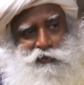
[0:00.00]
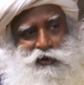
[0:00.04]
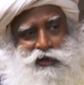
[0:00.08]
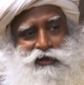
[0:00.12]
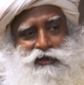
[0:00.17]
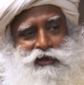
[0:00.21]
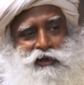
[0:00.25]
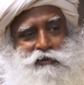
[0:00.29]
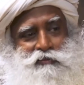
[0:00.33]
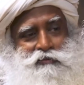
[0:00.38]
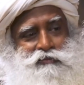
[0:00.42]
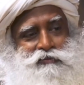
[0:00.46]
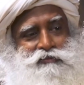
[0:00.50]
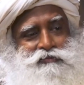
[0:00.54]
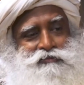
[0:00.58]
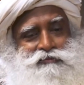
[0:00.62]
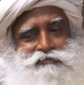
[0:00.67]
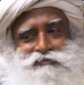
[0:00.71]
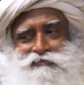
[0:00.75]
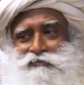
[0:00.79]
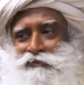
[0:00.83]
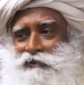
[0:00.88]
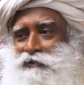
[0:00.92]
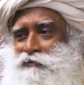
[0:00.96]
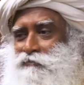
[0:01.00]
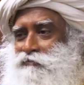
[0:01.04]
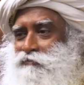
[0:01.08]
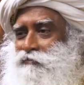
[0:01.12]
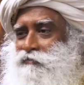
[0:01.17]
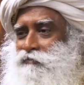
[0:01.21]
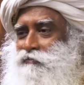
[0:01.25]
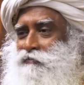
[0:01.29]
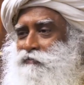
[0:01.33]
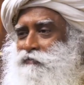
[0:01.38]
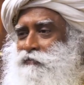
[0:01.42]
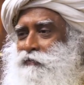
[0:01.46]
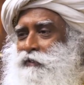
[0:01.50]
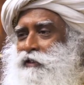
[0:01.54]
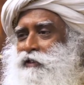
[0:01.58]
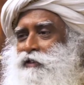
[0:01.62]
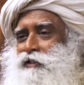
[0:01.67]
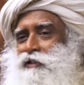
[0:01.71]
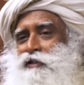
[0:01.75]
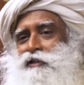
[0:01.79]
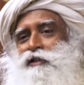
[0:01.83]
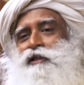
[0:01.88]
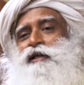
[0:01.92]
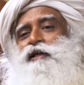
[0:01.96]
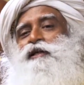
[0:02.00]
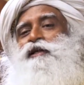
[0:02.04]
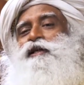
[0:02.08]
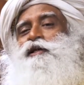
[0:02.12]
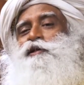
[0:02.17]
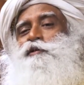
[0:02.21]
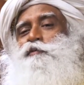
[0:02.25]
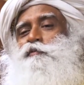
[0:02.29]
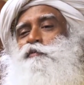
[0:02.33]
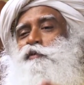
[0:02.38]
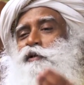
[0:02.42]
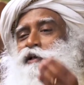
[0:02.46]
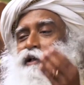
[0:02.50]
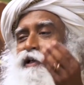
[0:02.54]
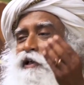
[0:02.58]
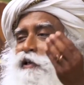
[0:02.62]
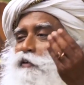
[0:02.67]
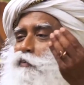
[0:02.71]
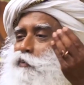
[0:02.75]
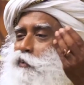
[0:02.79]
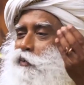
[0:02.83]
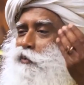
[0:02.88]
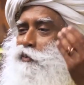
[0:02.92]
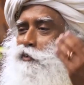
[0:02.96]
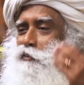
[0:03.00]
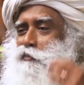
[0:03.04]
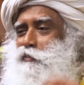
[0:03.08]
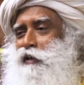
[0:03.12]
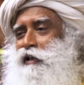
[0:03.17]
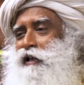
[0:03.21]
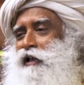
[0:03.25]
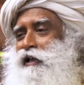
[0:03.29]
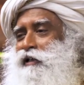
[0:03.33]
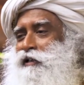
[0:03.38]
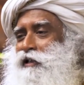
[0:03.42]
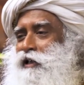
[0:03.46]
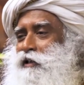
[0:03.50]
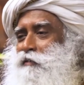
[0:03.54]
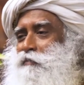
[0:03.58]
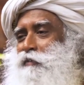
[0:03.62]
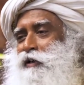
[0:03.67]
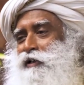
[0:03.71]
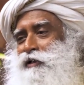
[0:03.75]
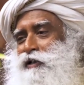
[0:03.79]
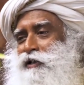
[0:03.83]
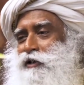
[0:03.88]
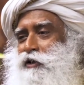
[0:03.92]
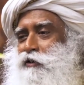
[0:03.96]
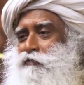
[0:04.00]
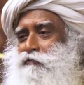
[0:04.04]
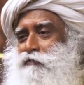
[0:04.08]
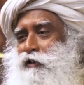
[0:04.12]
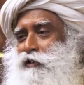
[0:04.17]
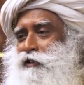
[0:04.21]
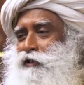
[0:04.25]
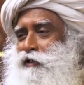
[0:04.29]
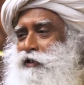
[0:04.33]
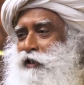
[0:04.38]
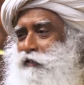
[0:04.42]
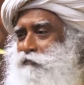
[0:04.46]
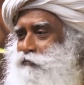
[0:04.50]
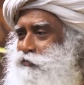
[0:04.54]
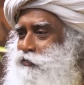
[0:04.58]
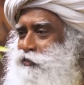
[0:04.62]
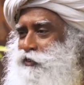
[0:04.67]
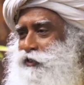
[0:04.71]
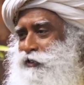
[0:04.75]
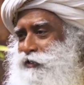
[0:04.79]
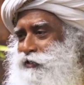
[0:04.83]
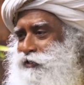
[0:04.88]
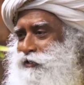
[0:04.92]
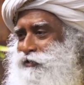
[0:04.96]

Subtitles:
behind them. They desperately want to be like their mother or father. Have you seen